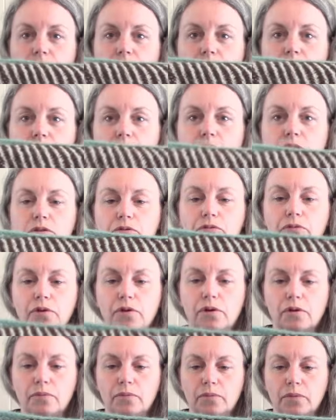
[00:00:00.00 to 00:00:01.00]
This is
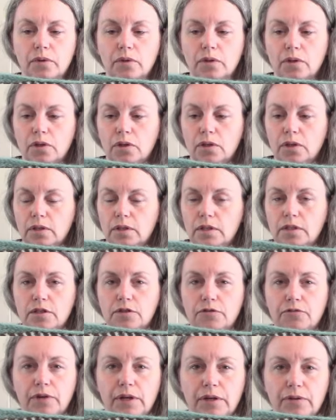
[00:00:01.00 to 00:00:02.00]

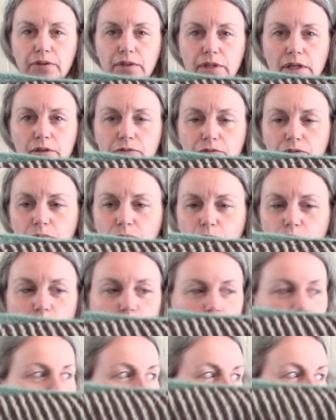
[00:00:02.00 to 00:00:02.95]
Vertices from the Stor